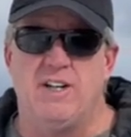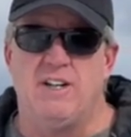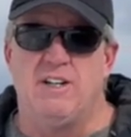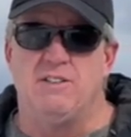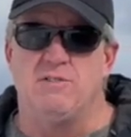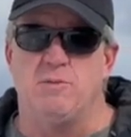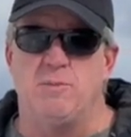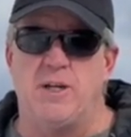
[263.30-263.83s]

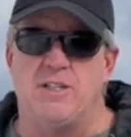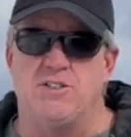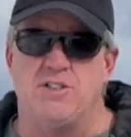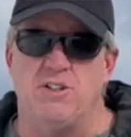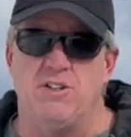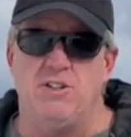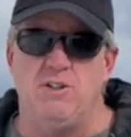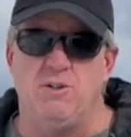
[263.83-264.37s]
So make
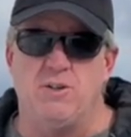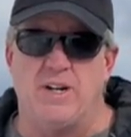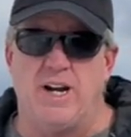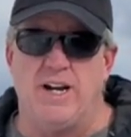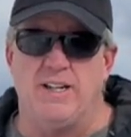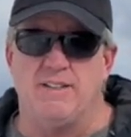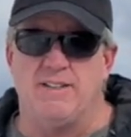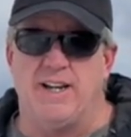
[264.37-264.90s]
sure you
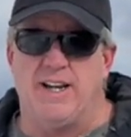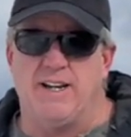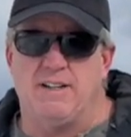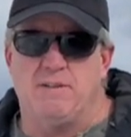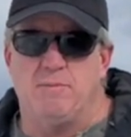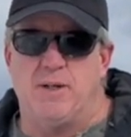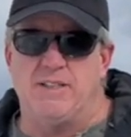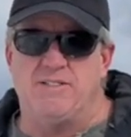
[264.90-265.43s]

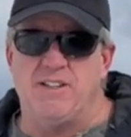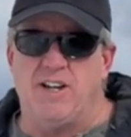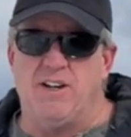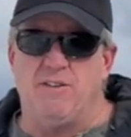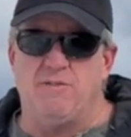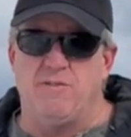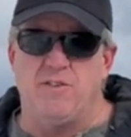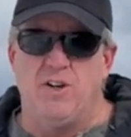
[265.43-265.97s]
contact
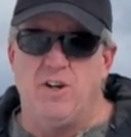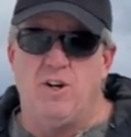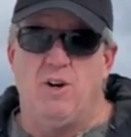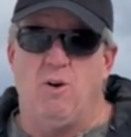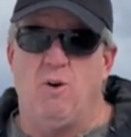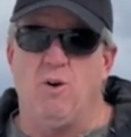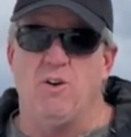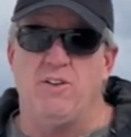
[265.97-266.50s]
myself
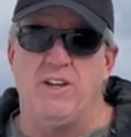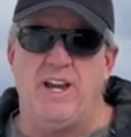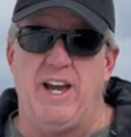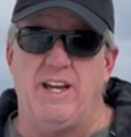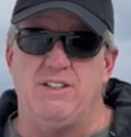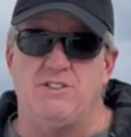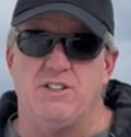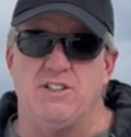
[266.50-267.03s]
or the
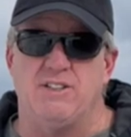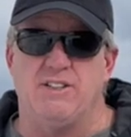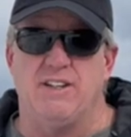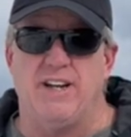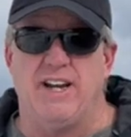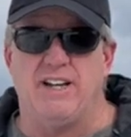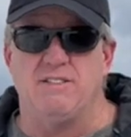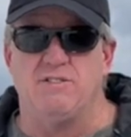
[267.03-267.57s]
agent that
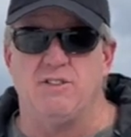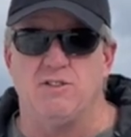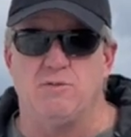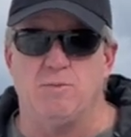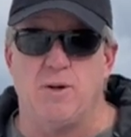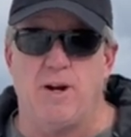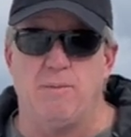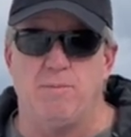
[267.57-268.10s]
has those
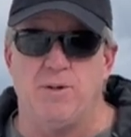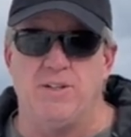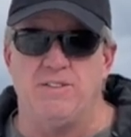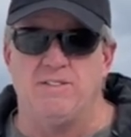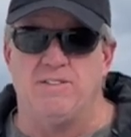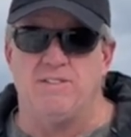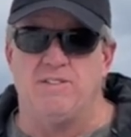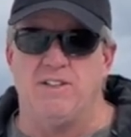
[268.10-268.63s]

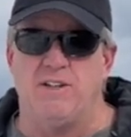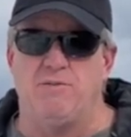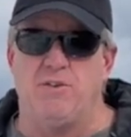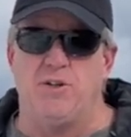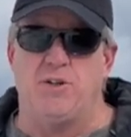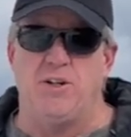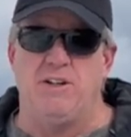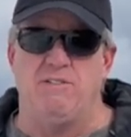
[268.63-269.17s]
properties to see if
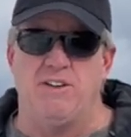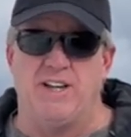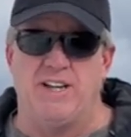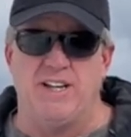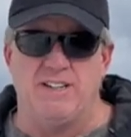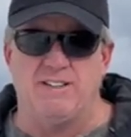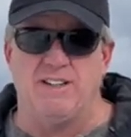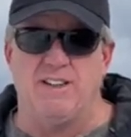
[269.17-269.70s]
you can even
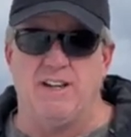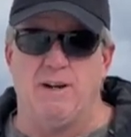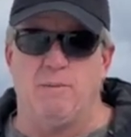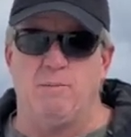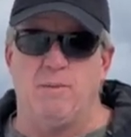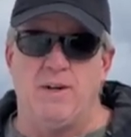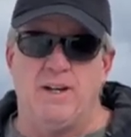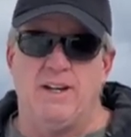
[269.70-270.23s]
get to
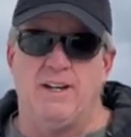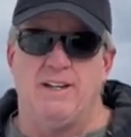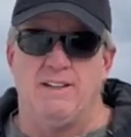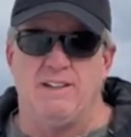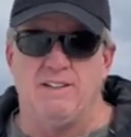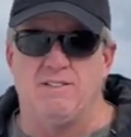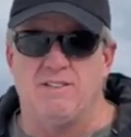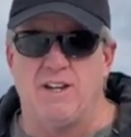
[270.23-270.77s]
them
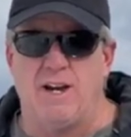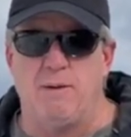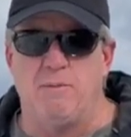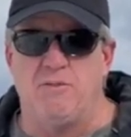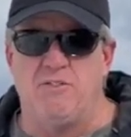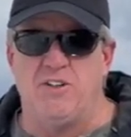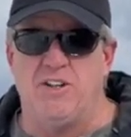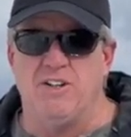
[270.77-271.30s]
this time
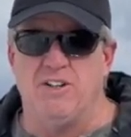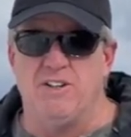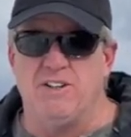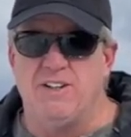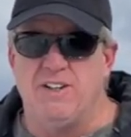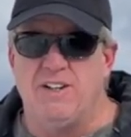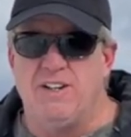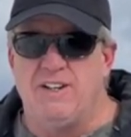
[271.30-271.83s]
of year
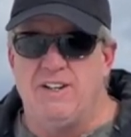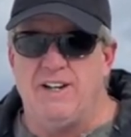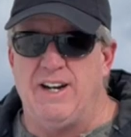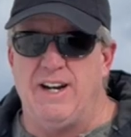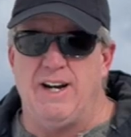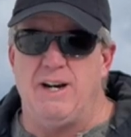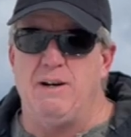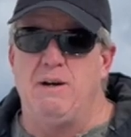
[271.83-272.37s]

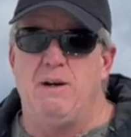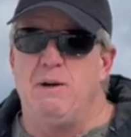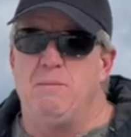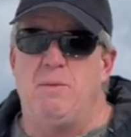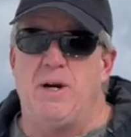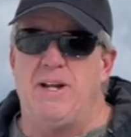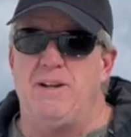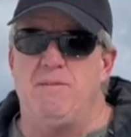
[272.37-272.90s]
uh,
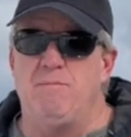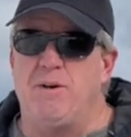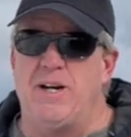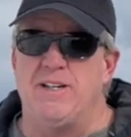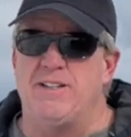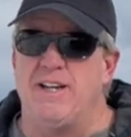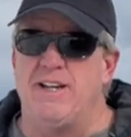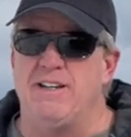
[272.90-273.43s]
but
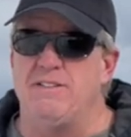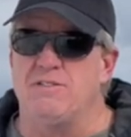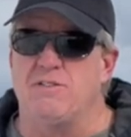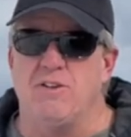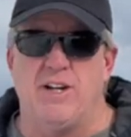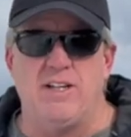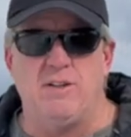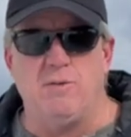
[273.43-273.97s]
Montana is
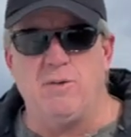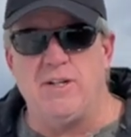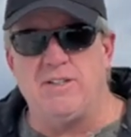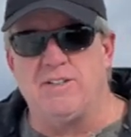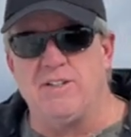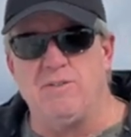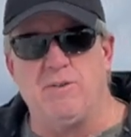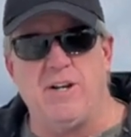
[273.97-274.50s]
great in the
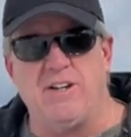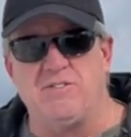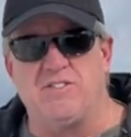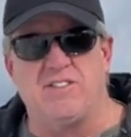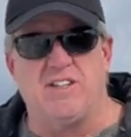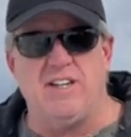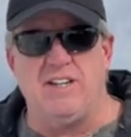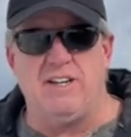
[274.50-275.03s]
winter. We have
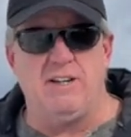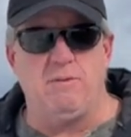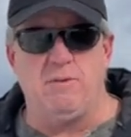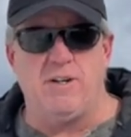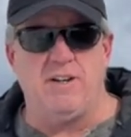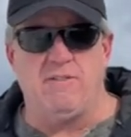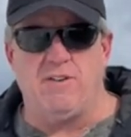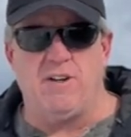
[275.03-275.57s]
skiing, we
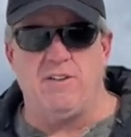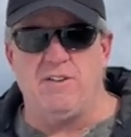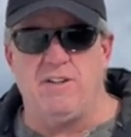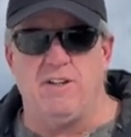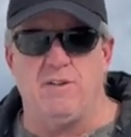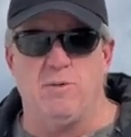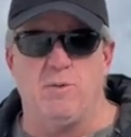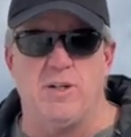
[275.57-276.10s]
have all the
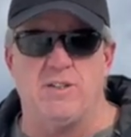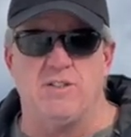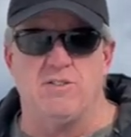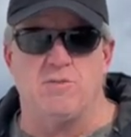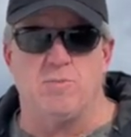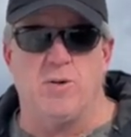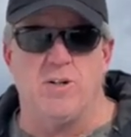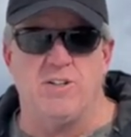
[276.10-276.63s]
other winter
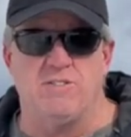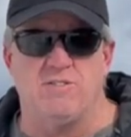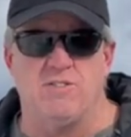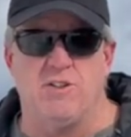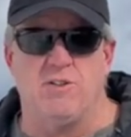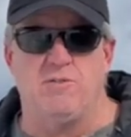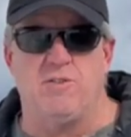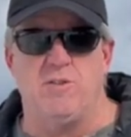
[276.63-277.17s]
sports.
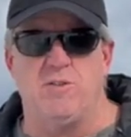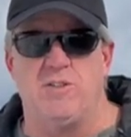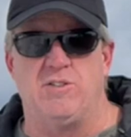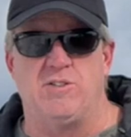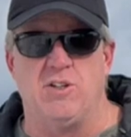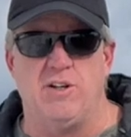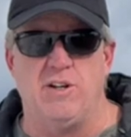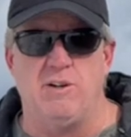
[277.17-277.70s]
So if you
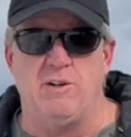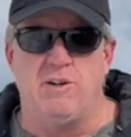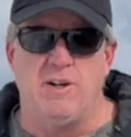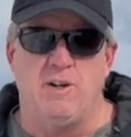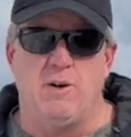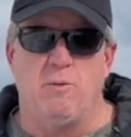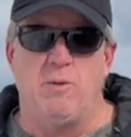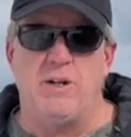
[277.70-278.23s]
enjoy
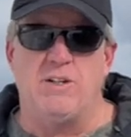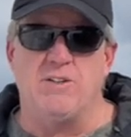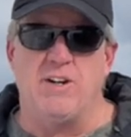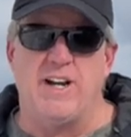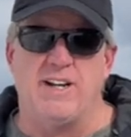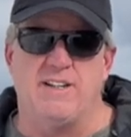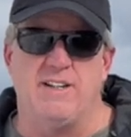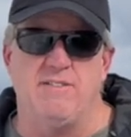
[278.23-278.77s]
winter
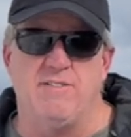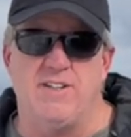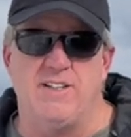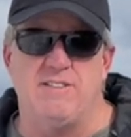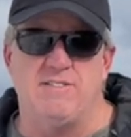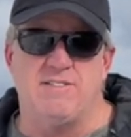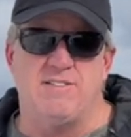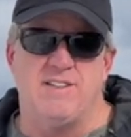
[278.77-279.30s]

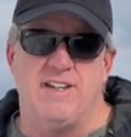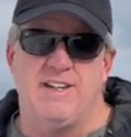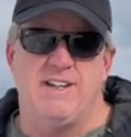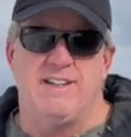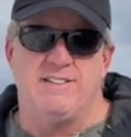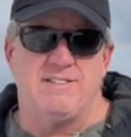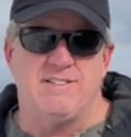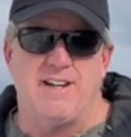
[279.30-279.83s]
activities,
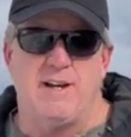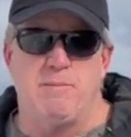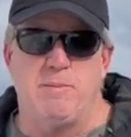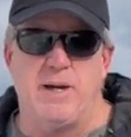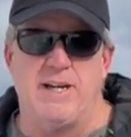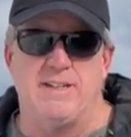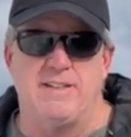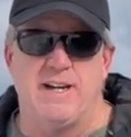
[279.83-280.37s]
it's not a
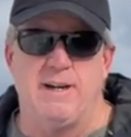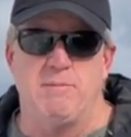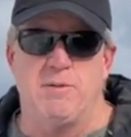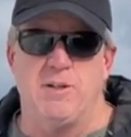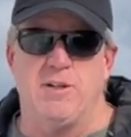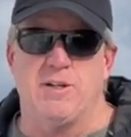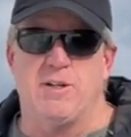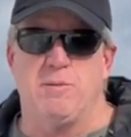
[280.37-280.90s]
bad time to
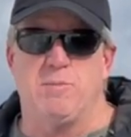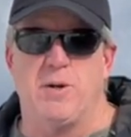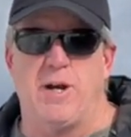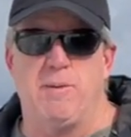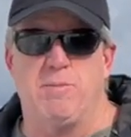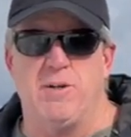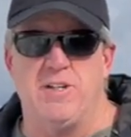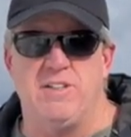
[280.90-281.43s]
look at
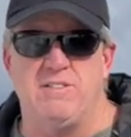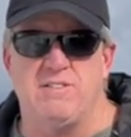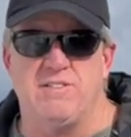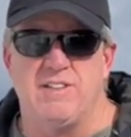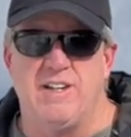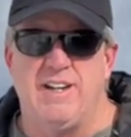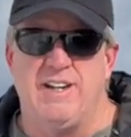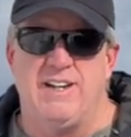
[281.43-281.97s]
properties.
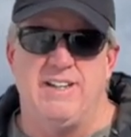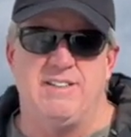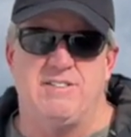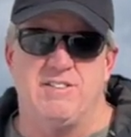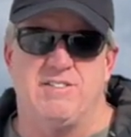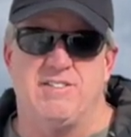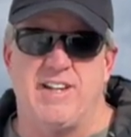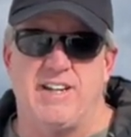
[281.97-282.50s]
It
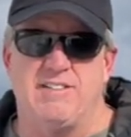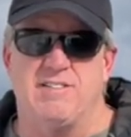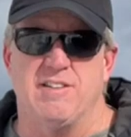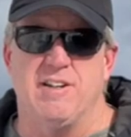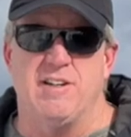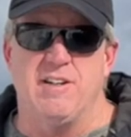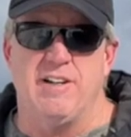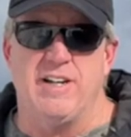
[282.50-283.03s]
just takes a
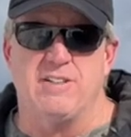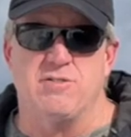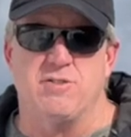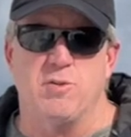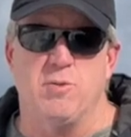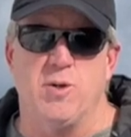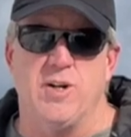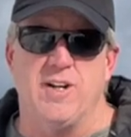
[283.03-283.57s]
little
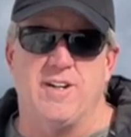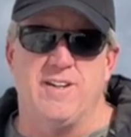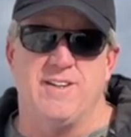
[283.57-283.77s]
extra work.